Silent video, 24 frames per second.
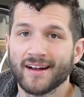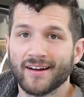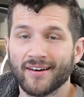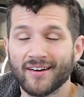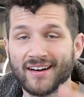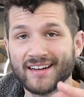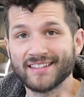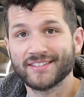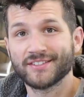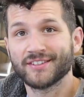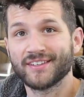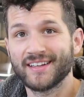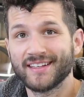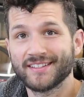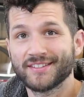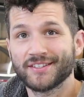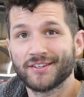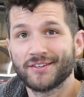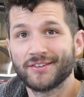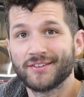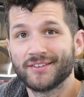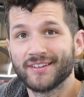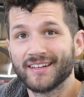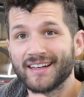All right, so that's
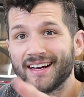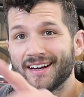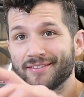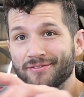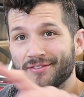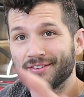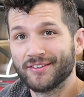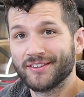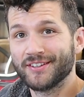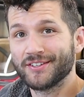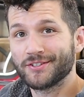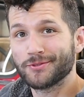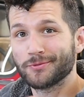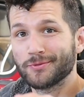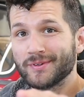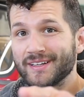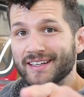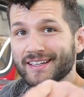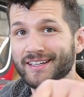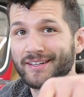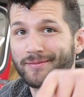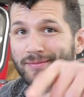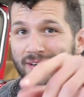all I got for this week.